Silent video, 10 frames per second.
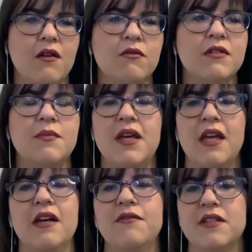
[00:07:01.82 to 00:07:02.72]
ultimate
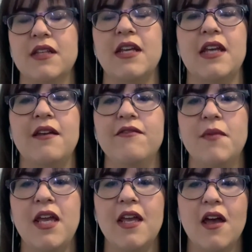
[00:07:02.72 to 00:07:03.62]
gift that they gave
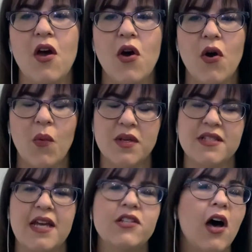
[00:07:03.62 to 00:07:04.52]
me, was
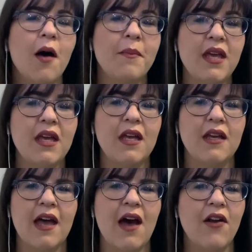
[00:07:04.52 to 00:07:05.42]
they taught me
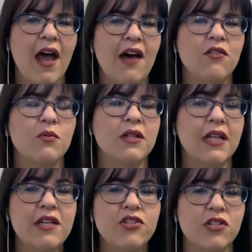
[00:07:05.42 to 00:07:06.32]
how to have a
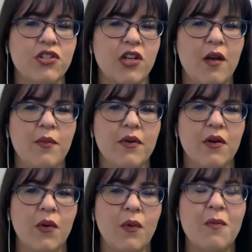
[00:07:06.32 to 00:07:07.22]
relationship
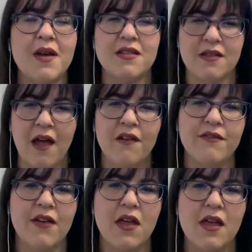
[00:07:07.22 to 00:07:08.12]
with myself,
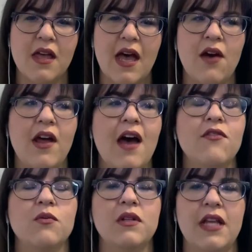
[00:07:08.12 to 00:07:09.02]
how to have
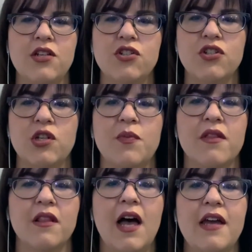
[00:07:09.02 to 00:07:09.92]
a relationship with
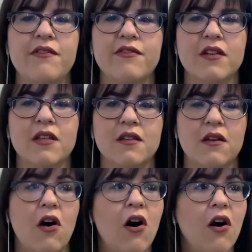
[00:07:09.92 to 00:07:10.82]
life,
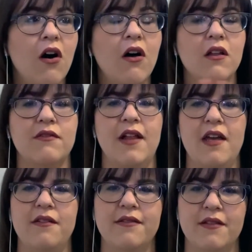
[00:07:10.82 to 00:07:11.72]
all of
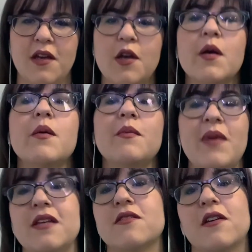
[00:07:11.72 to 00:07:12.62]
life,
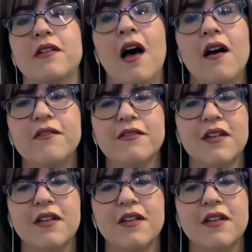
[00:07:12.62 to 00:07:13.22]
based on love.